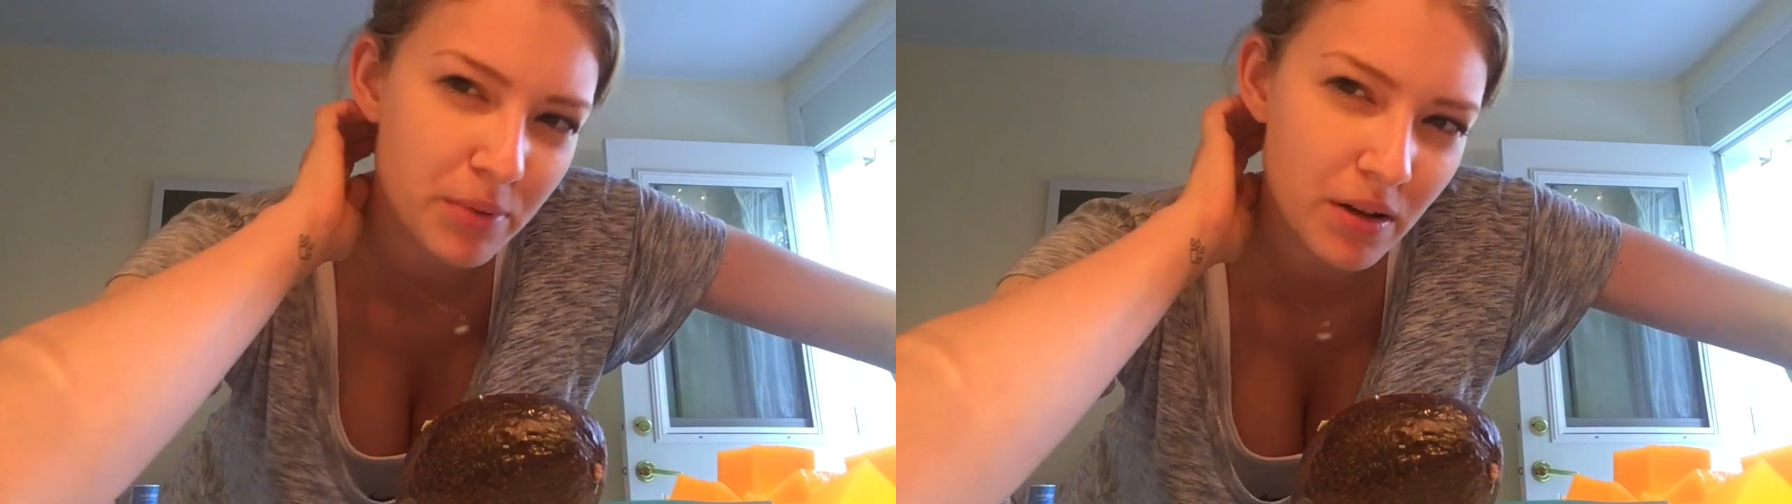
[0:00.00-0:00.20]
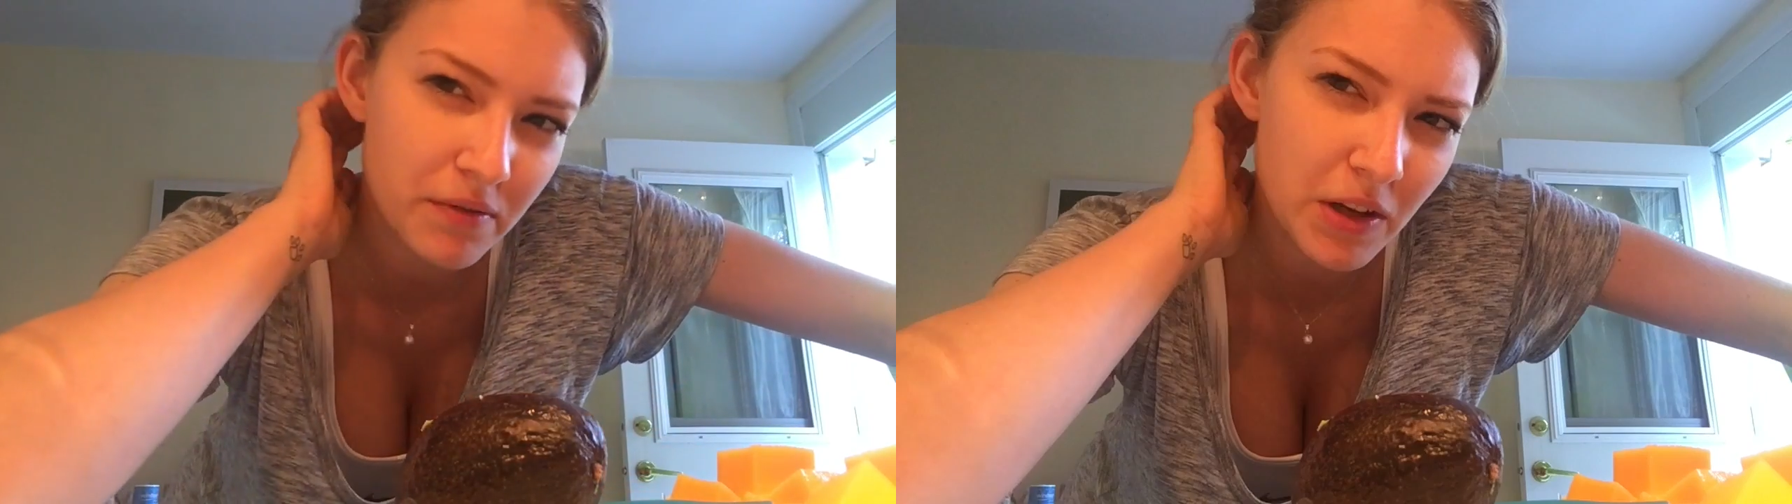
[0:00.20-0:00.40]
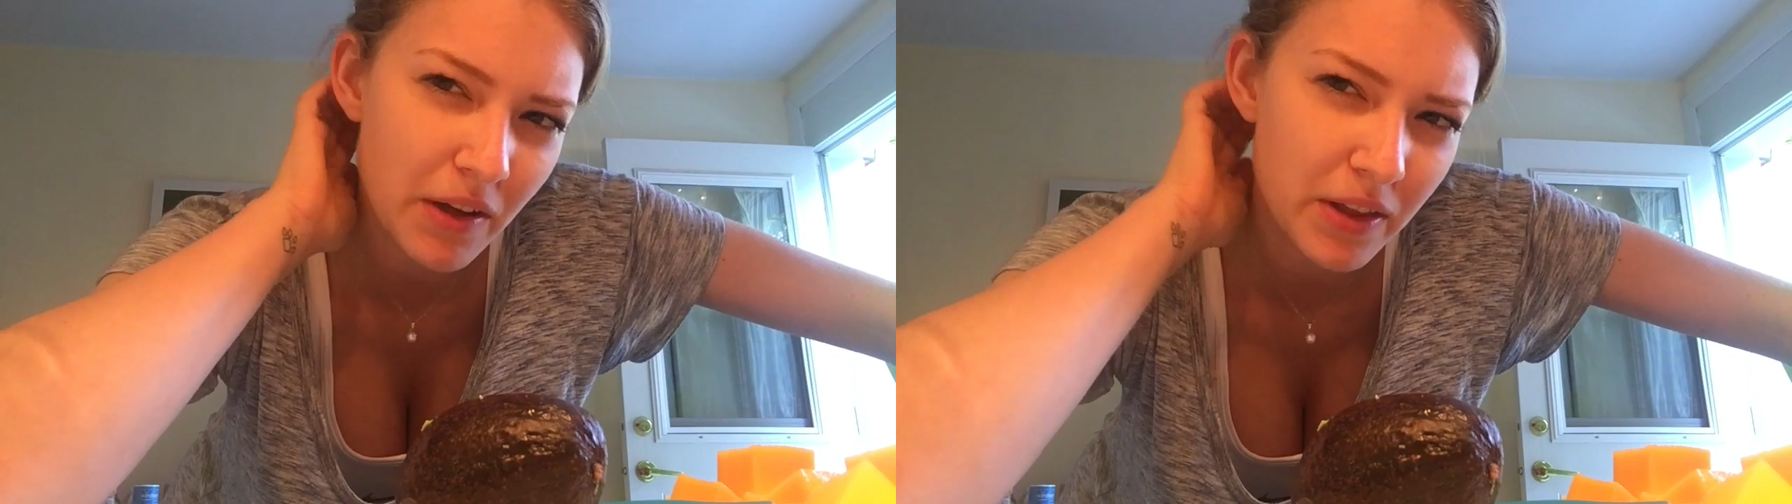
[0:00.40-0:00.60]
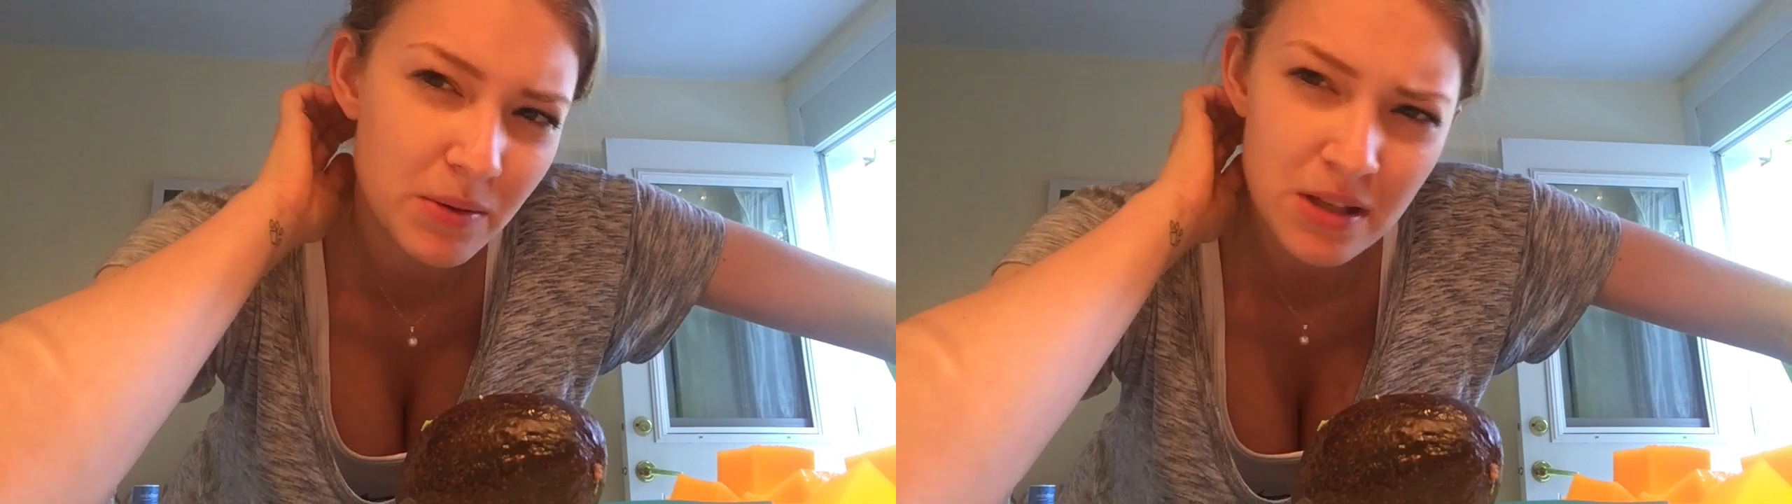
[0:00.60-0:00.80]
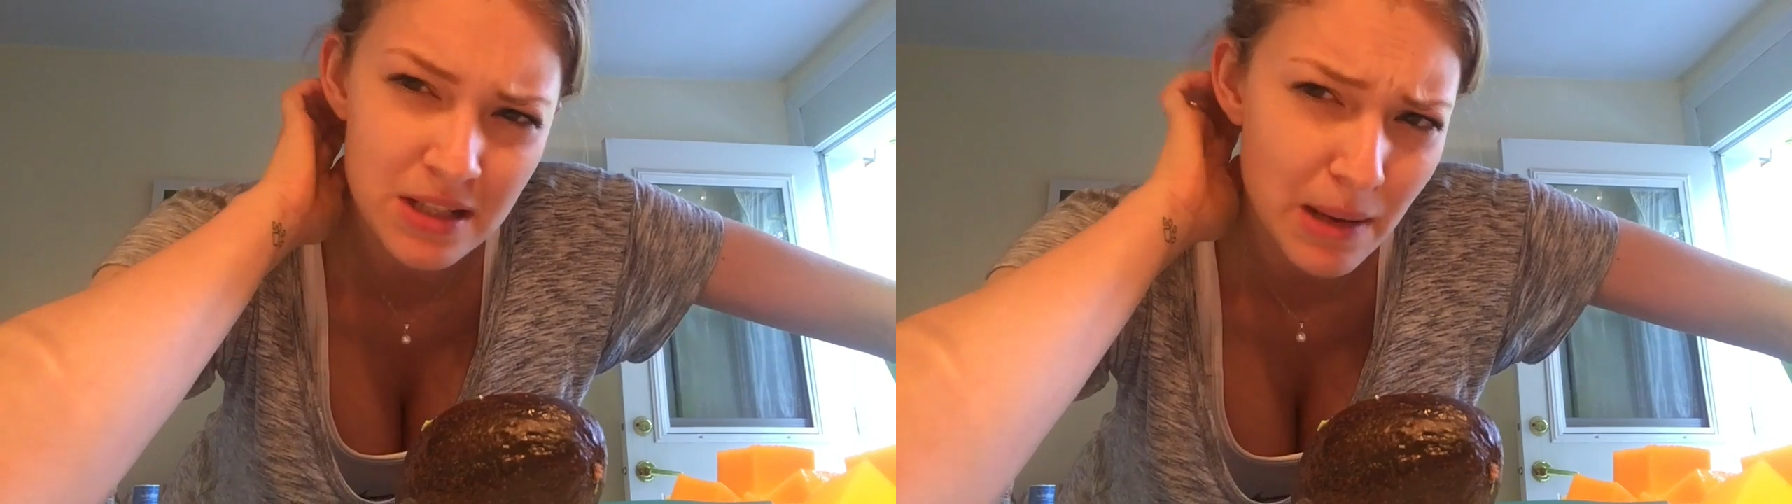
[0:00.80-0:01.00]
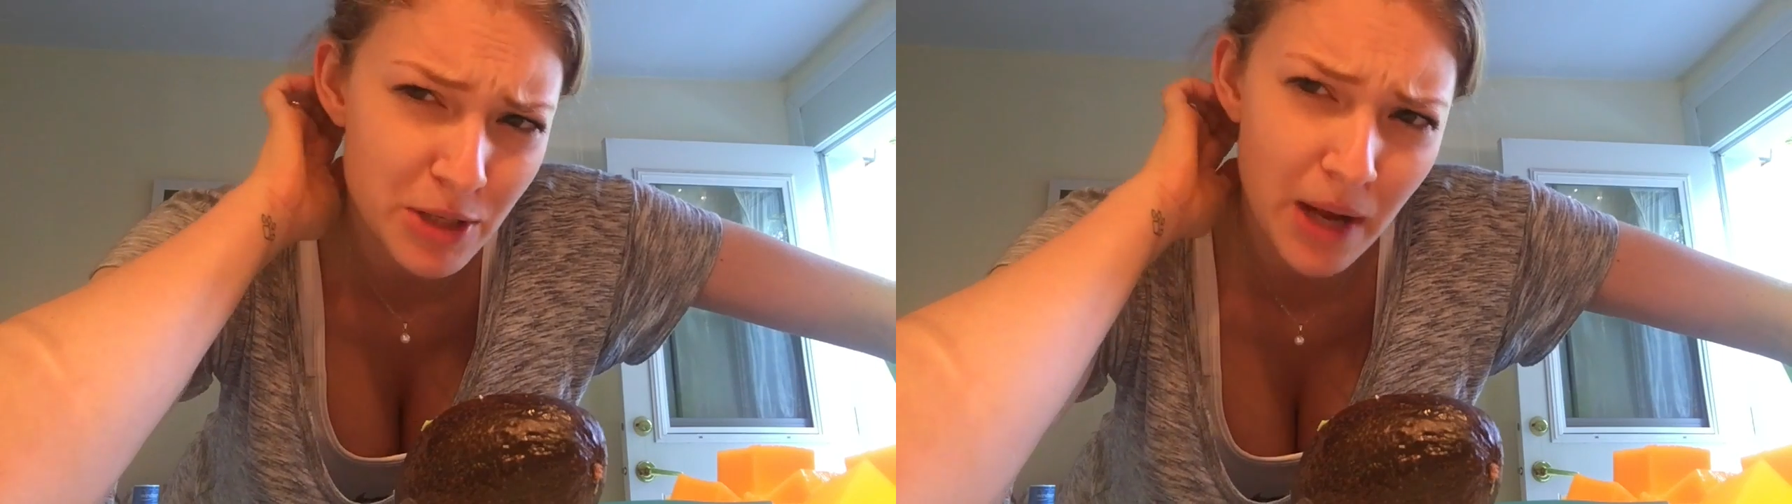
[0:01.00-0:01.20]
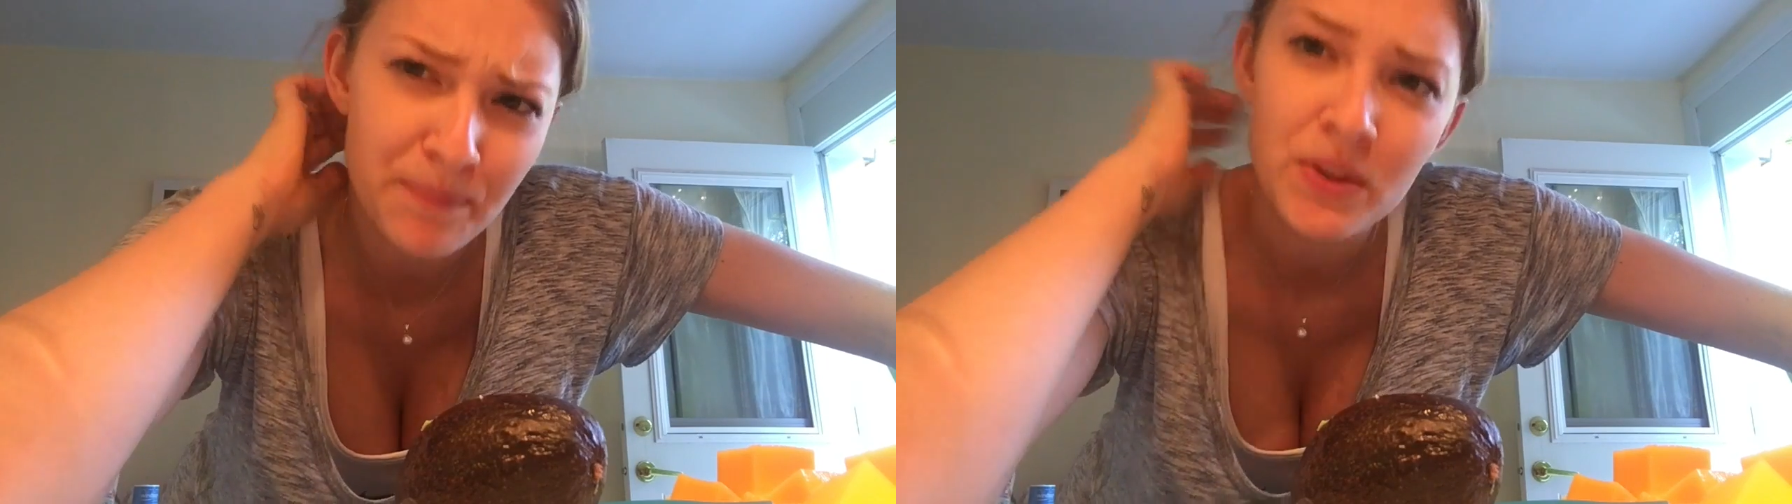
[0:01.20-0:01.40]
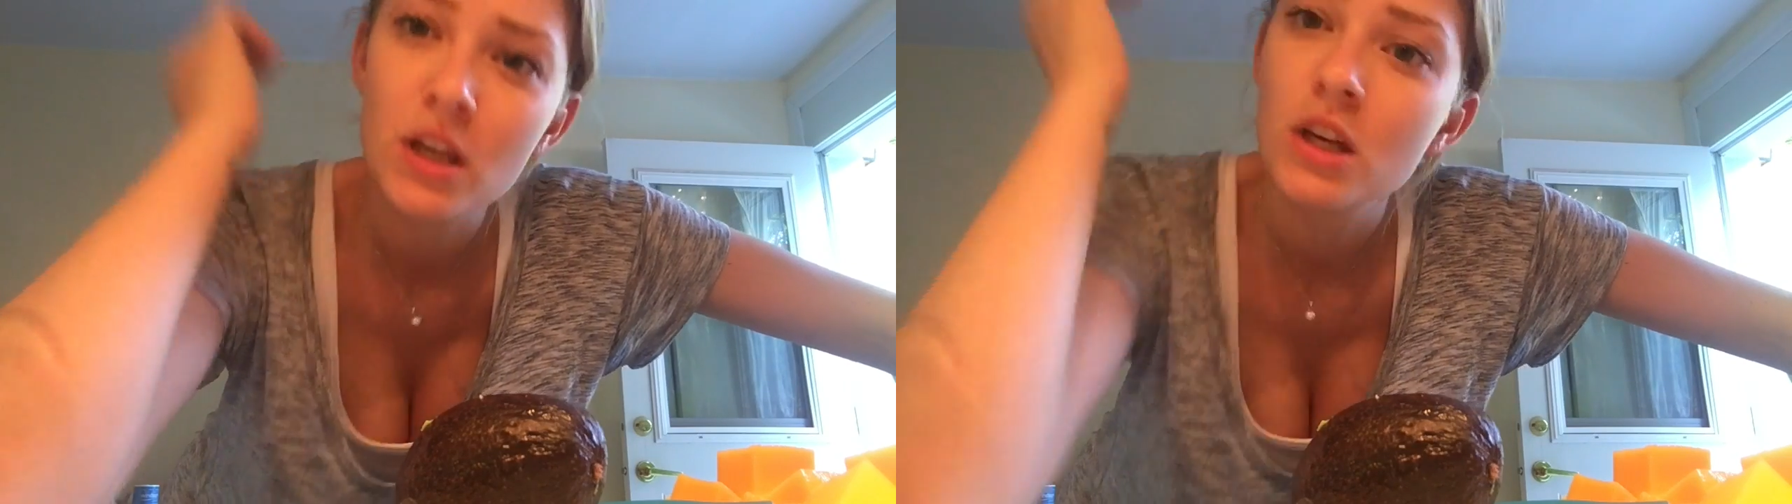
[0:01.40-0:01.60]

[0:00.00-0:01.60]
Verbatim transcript: put it in a video. I think it was on Snapchat.